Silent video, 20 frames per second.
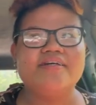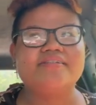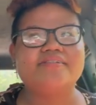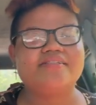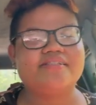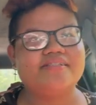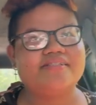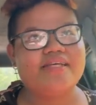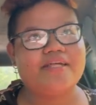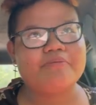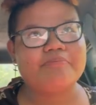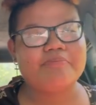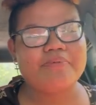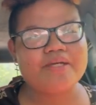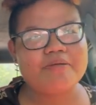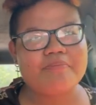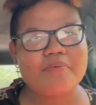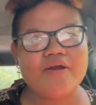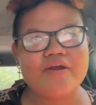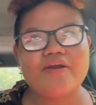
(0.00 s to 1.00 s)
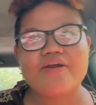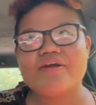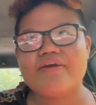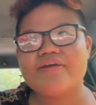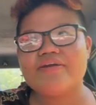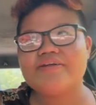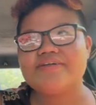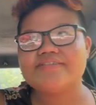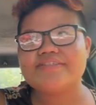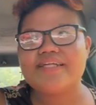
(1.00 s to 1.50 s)
she said Big
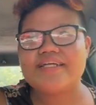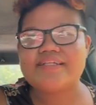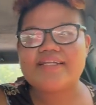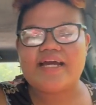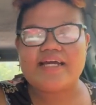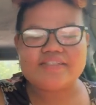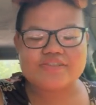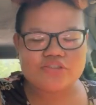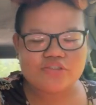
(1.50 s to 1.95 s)
Bird like that.